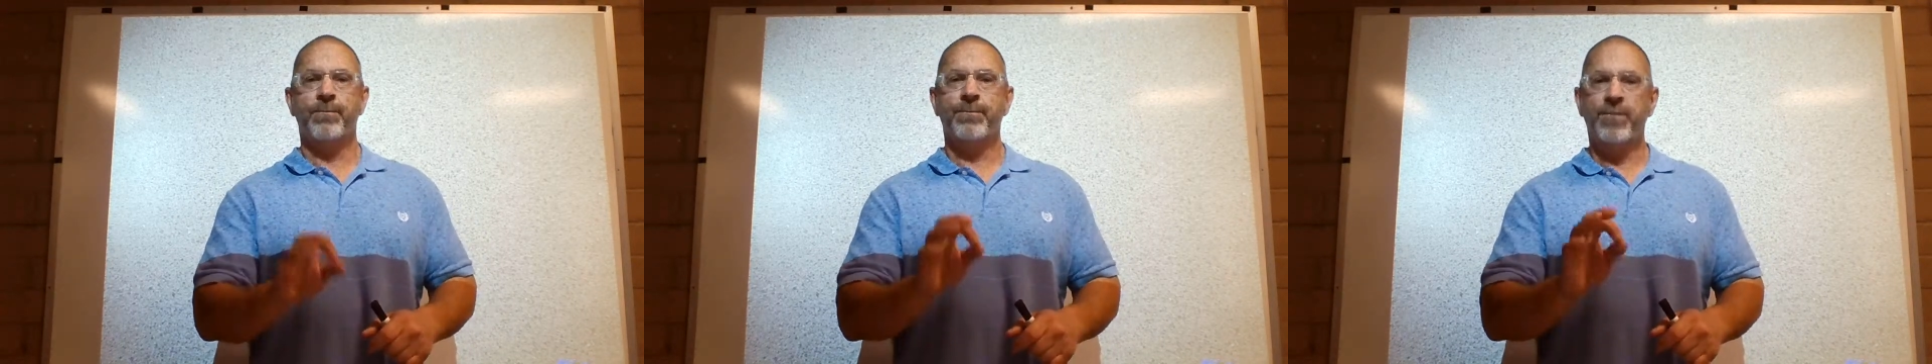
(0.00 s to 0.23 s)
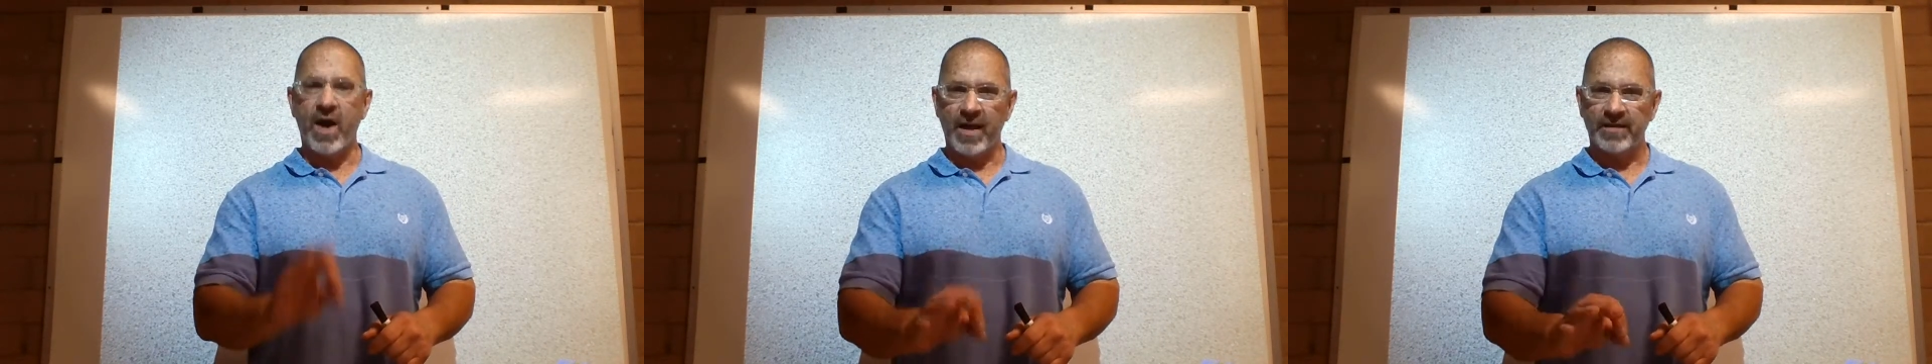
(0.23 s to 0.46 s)

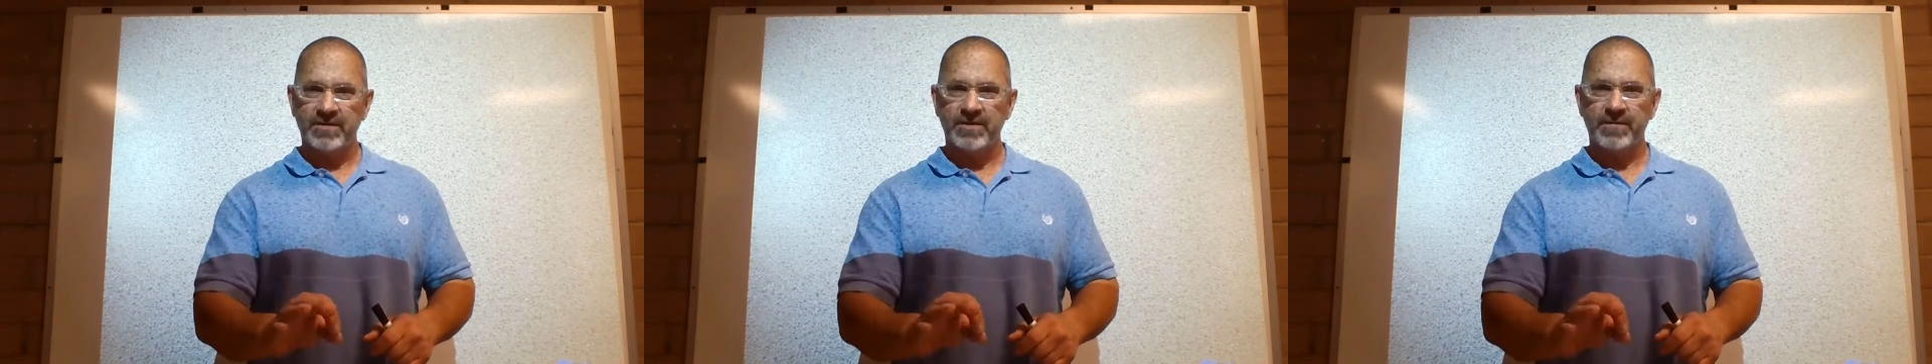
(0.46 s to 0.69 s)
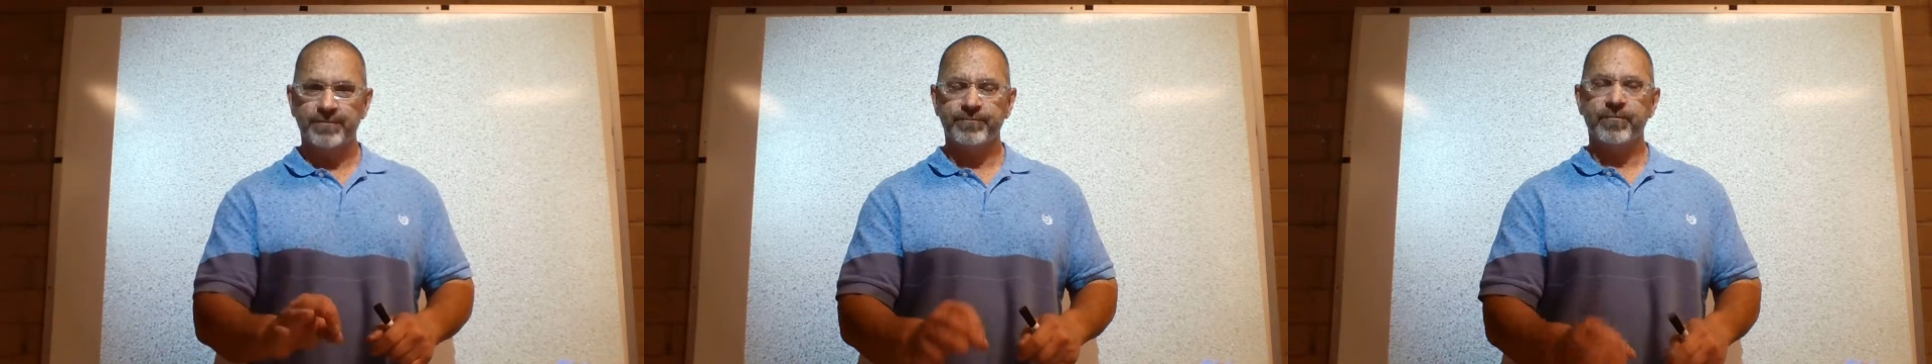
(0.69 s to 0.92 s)

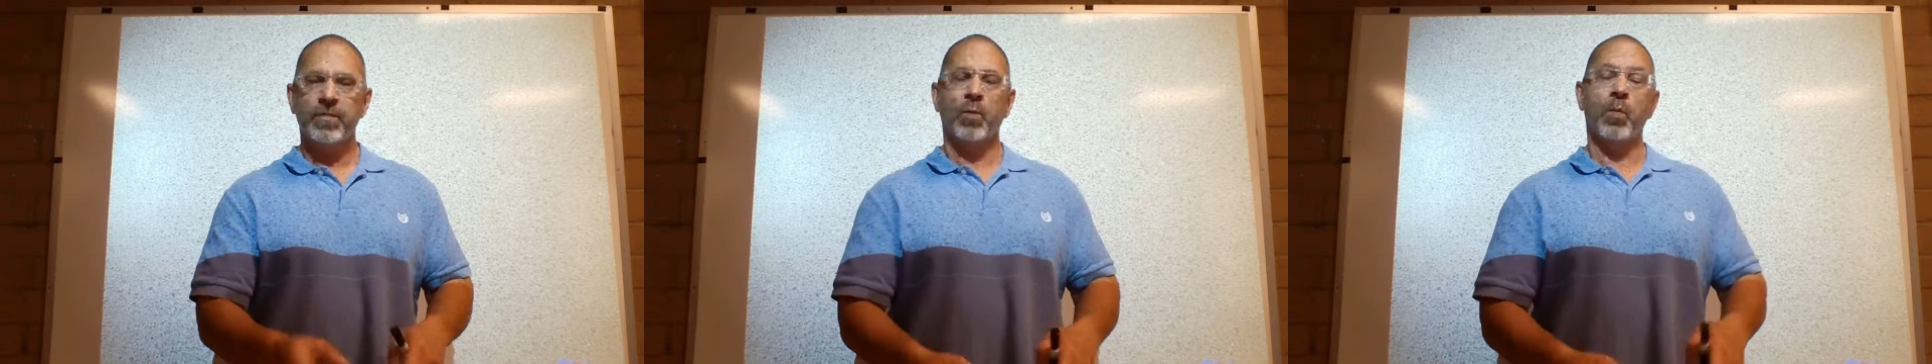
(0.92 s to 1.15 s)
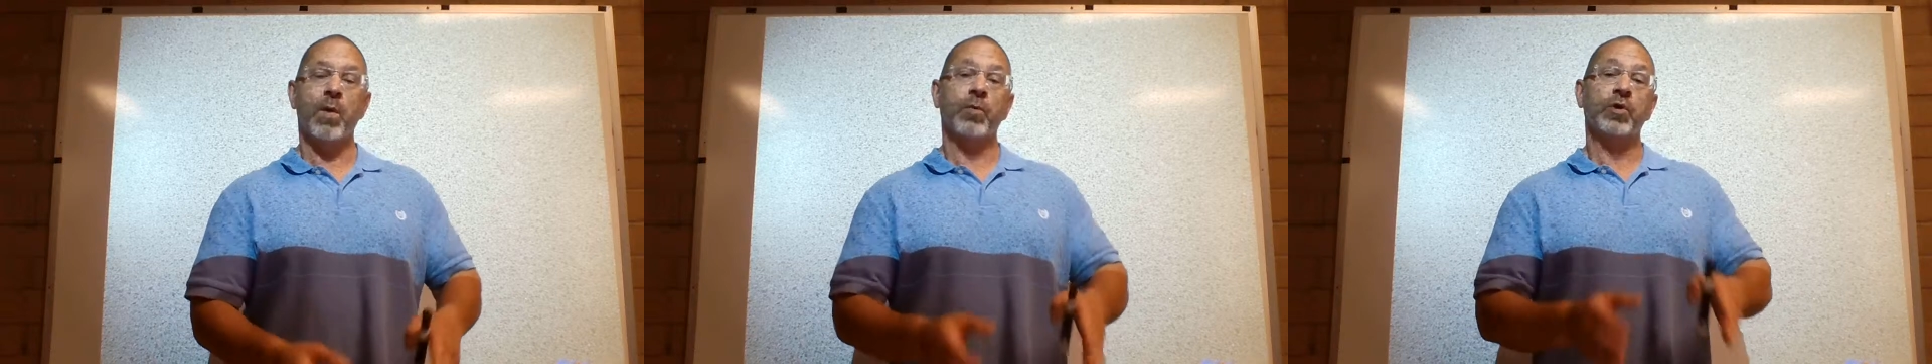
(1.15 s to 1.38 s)
But
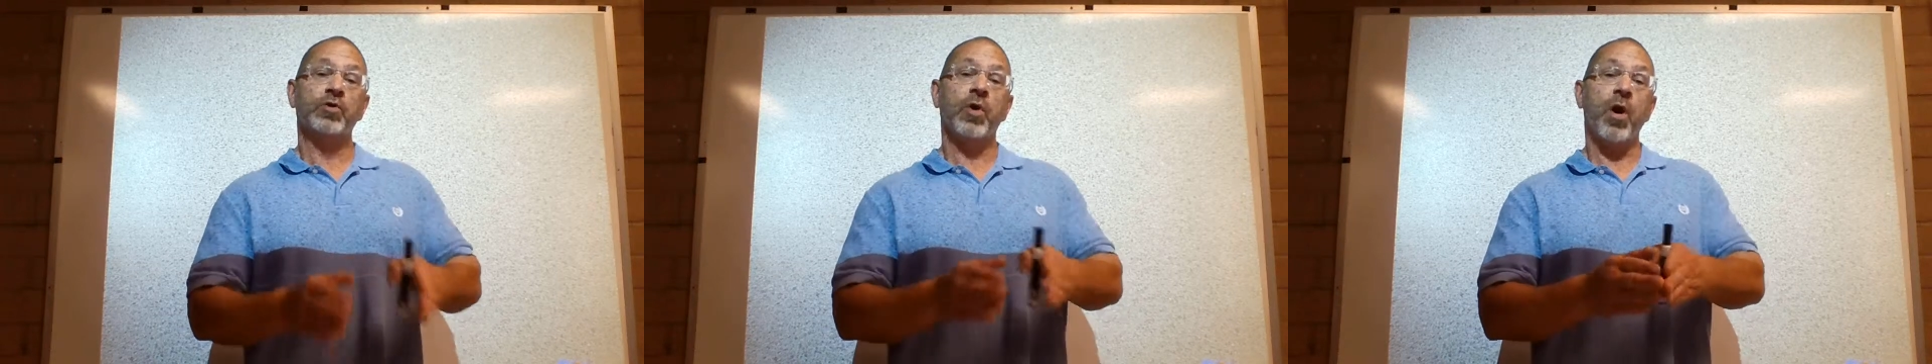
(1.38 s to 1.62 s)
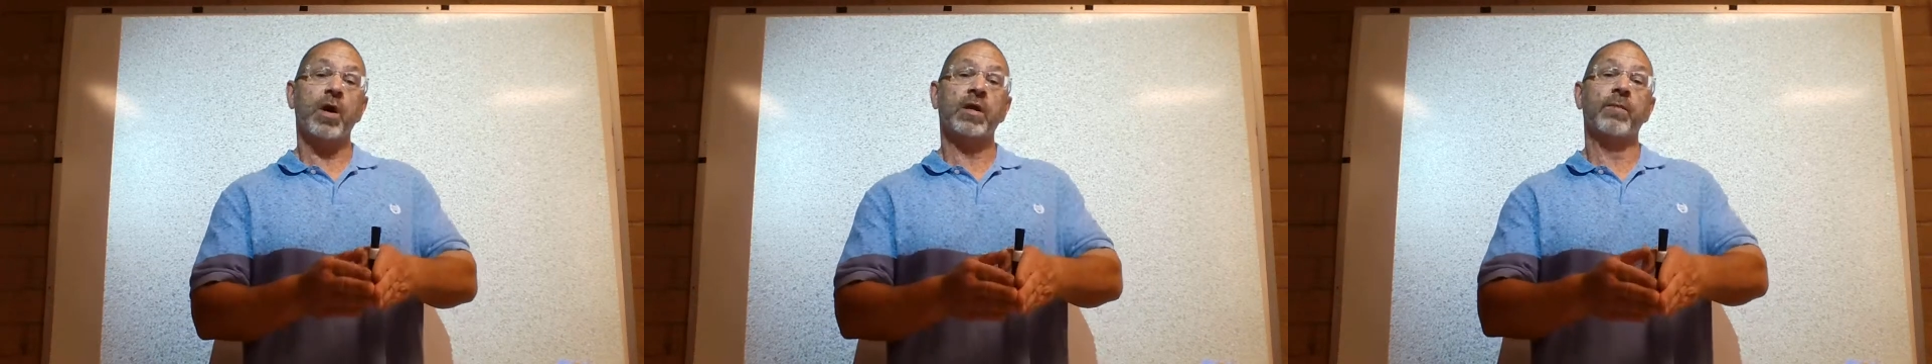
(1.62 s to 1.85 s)
when we're
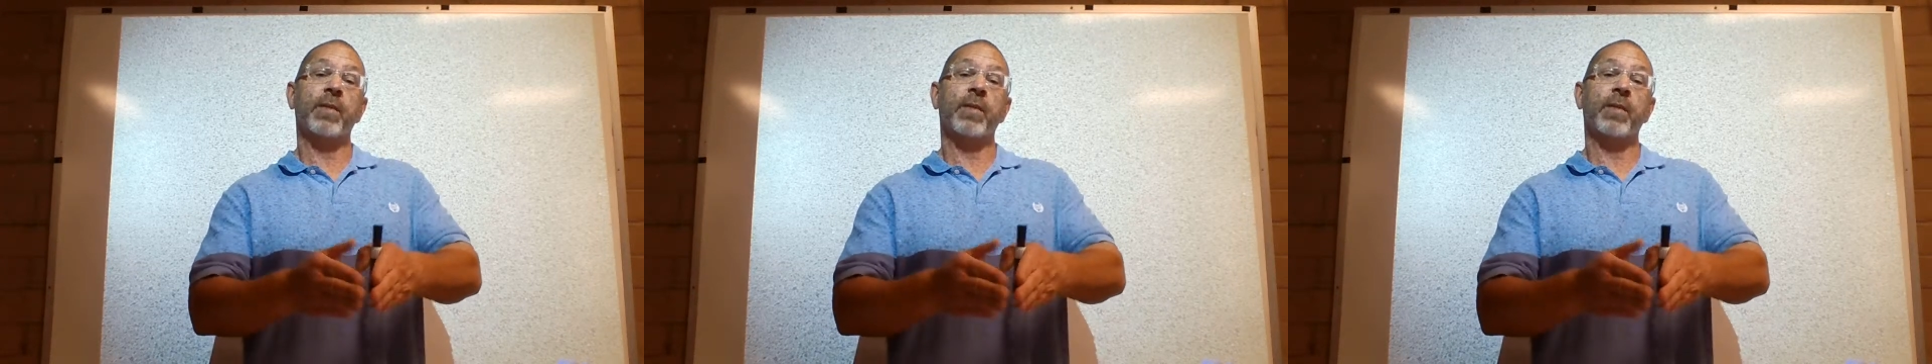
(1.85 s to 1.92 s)
talking